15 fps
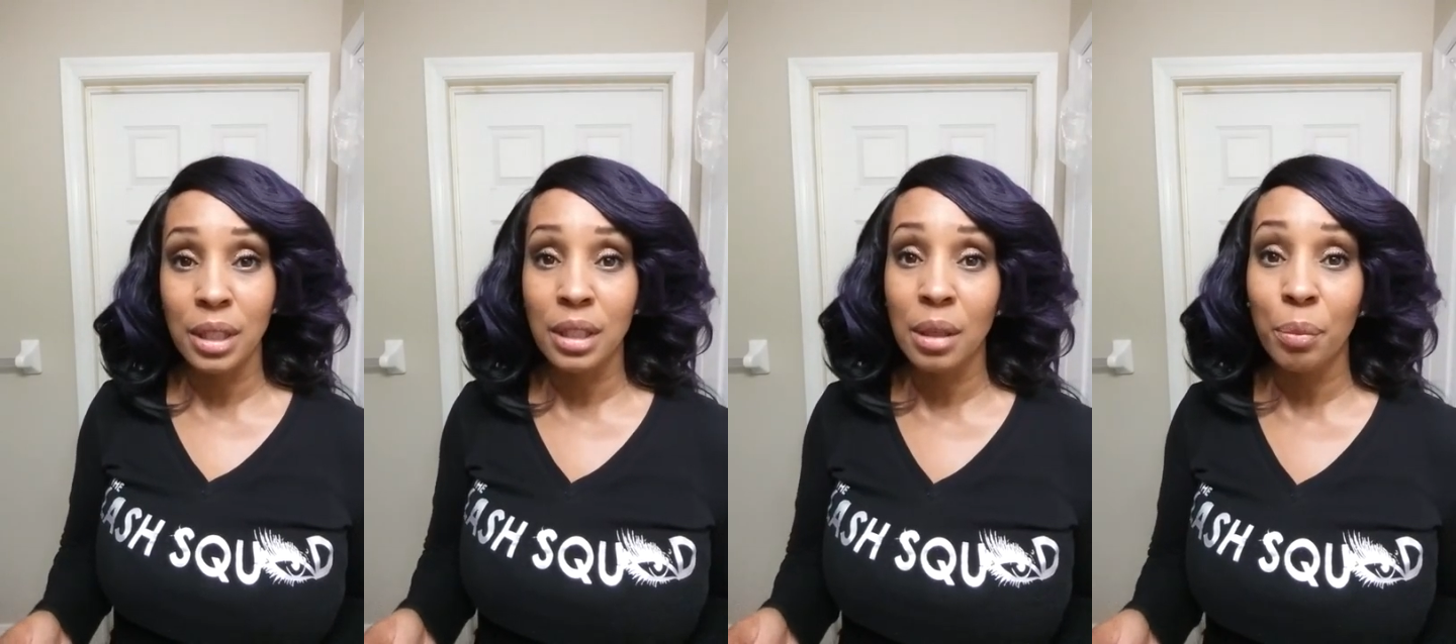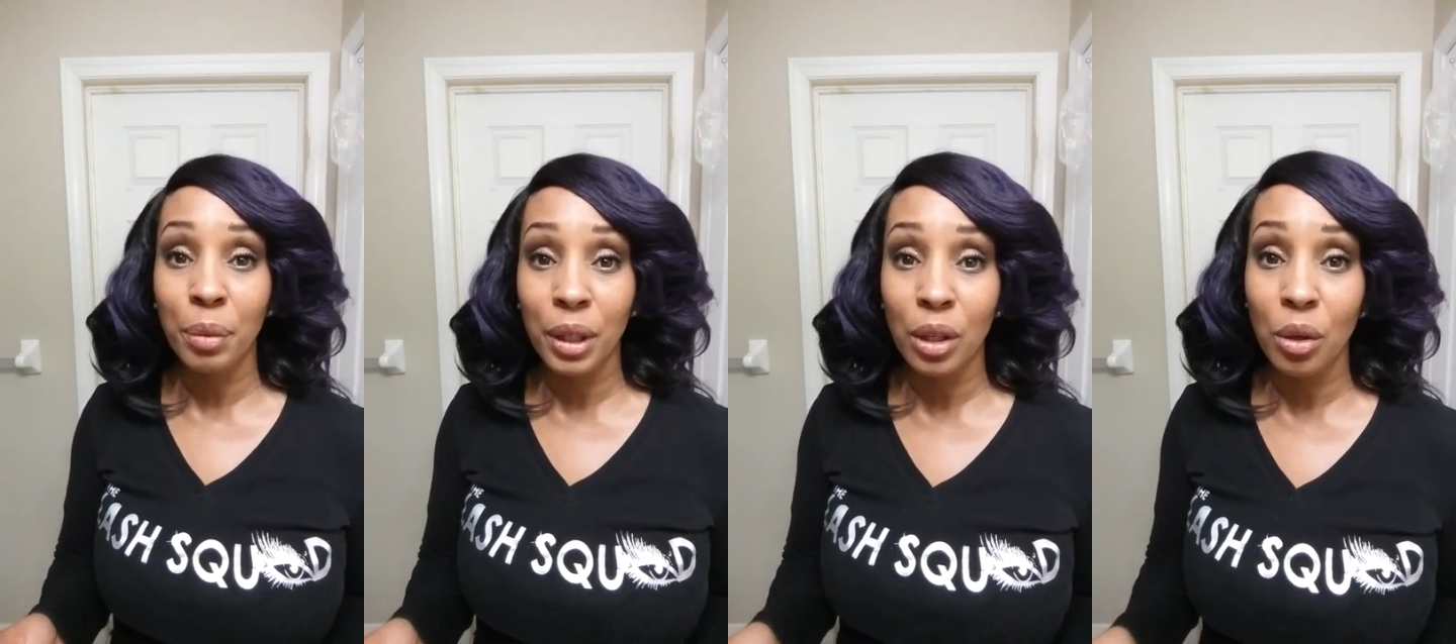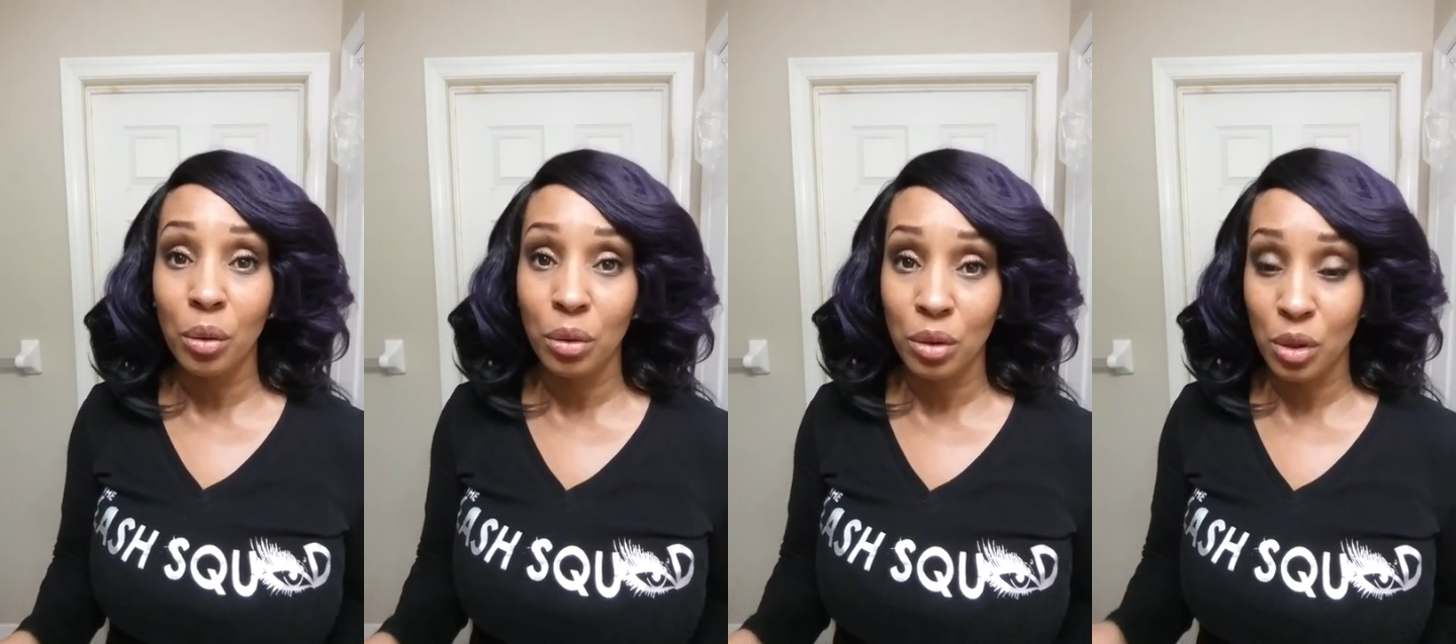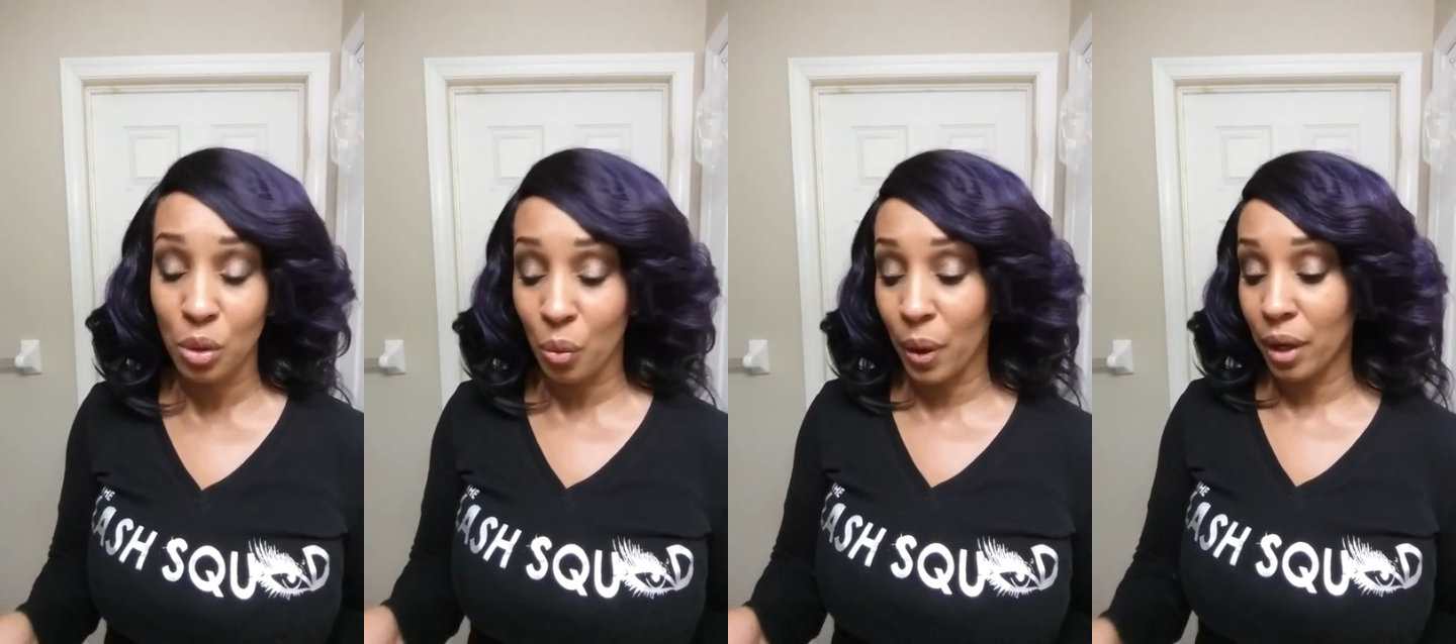simply go to
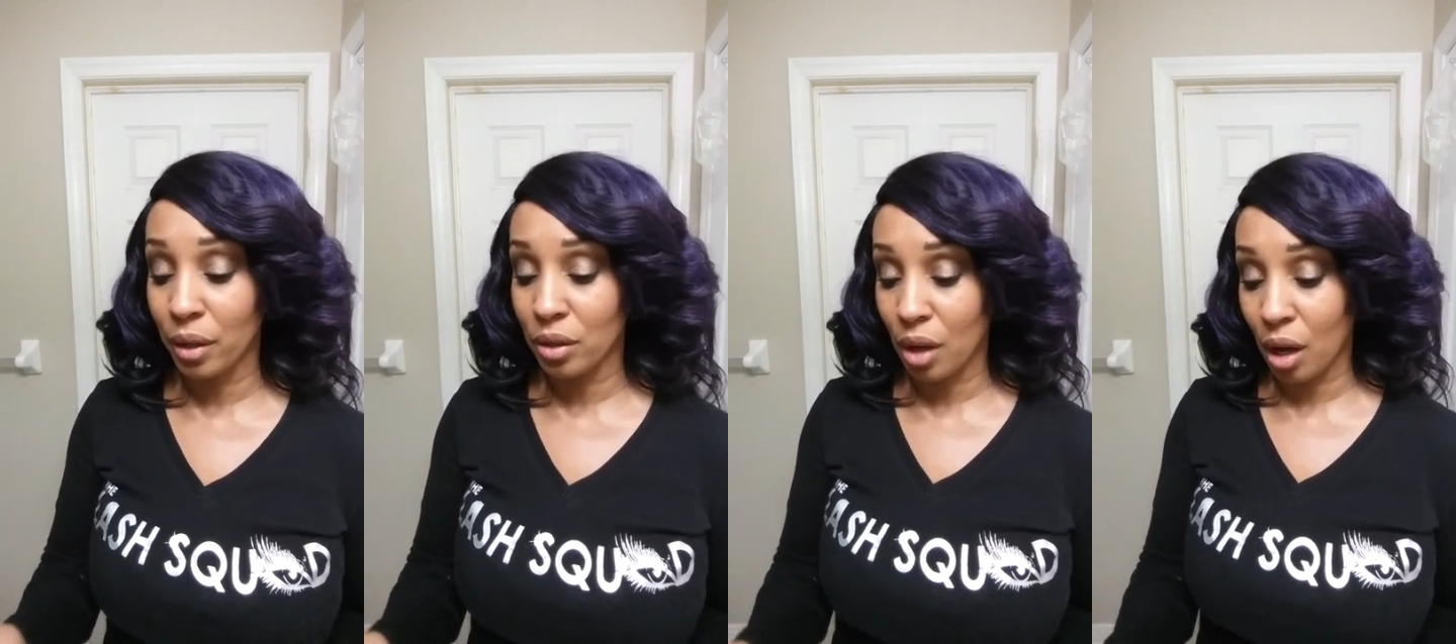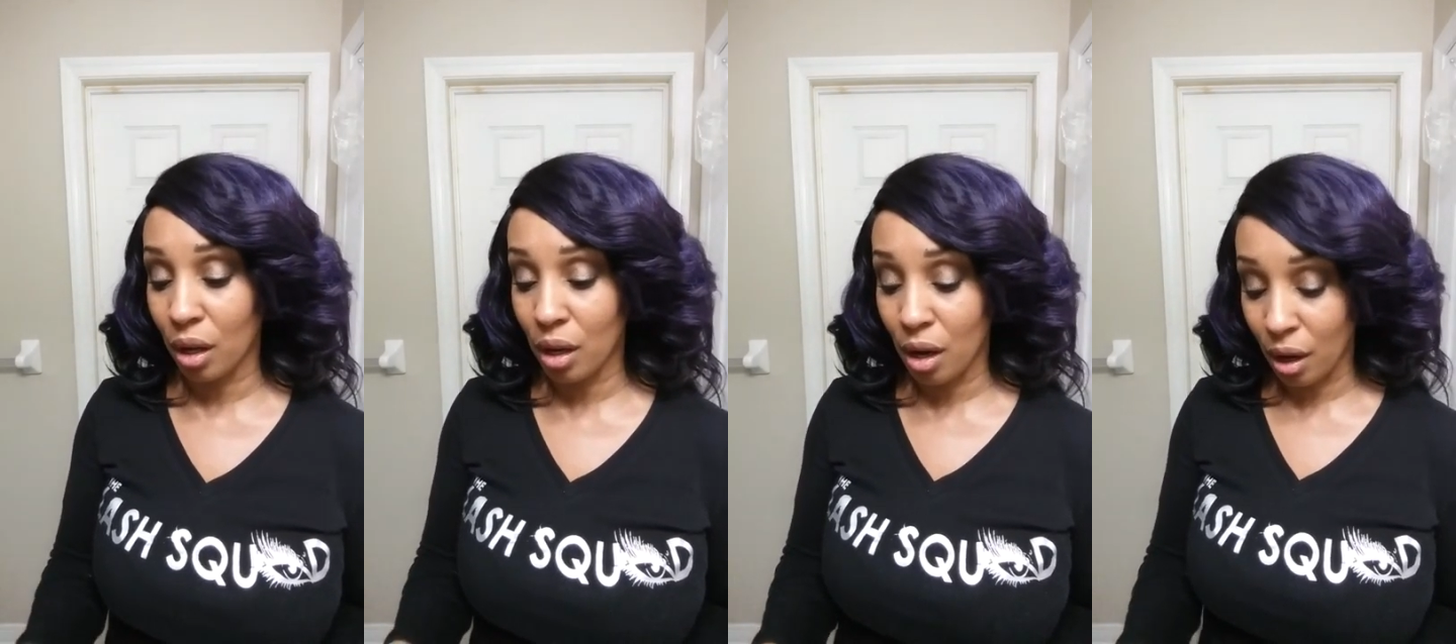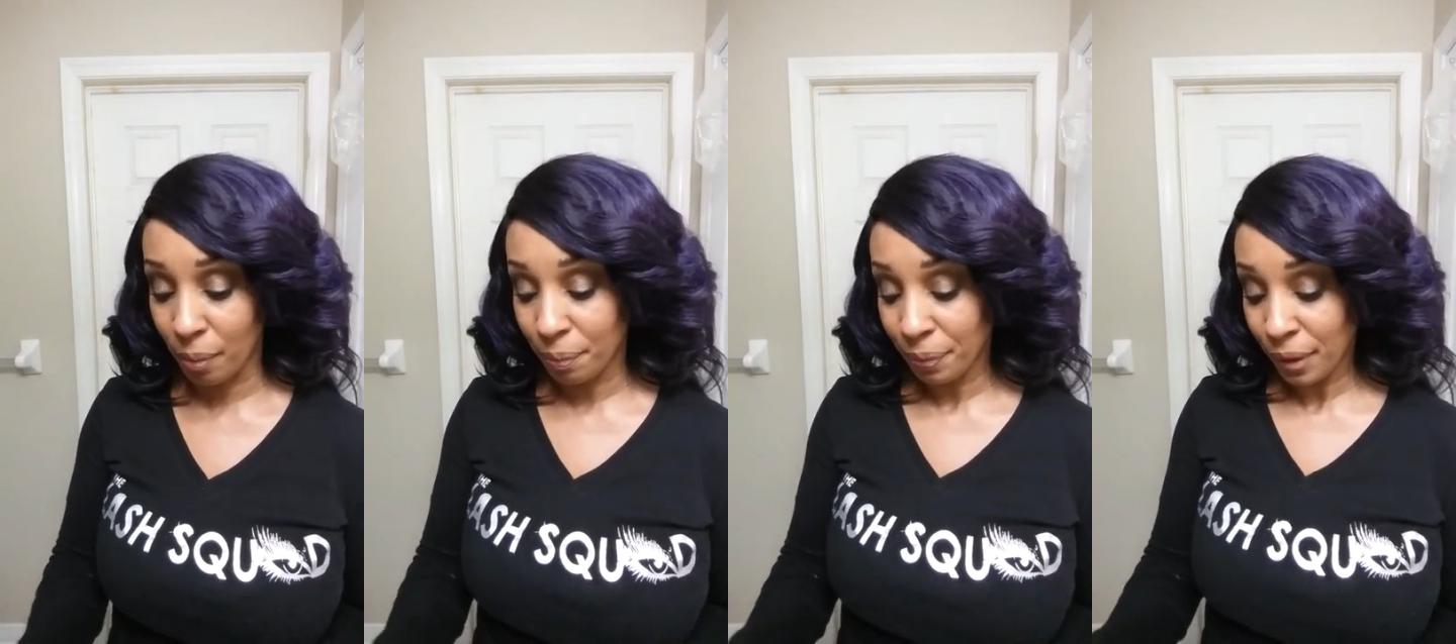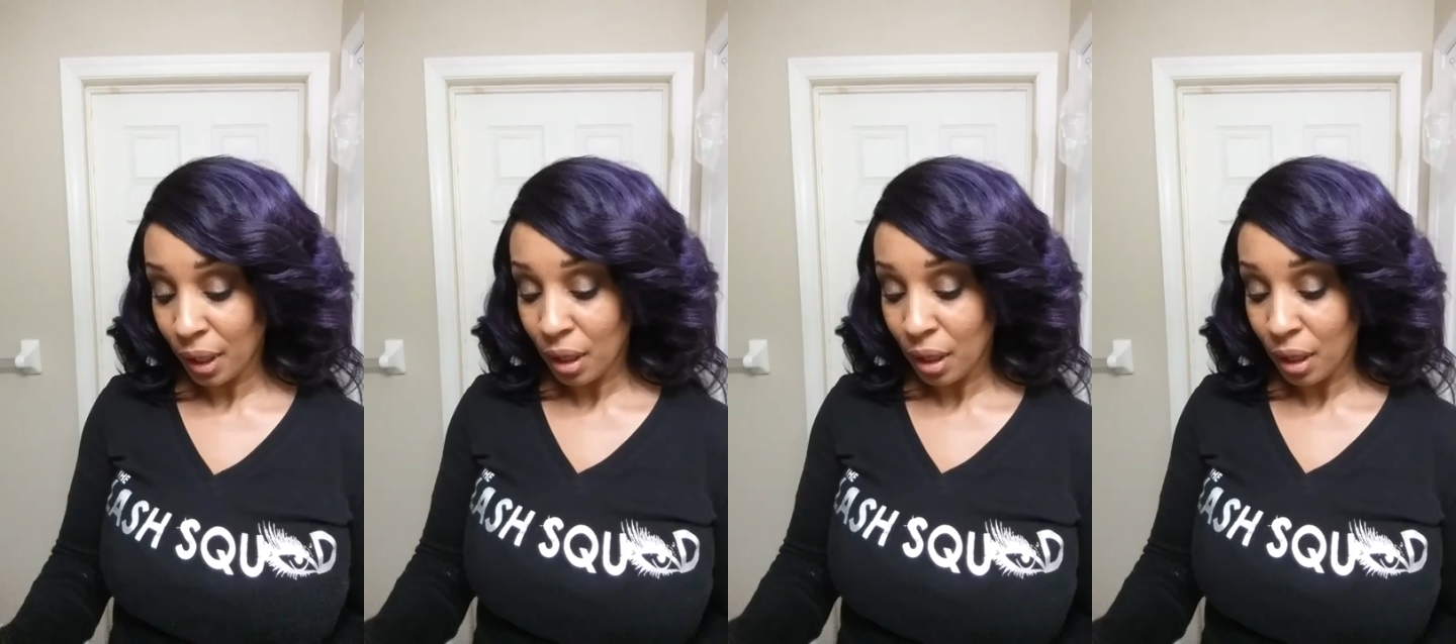square.com.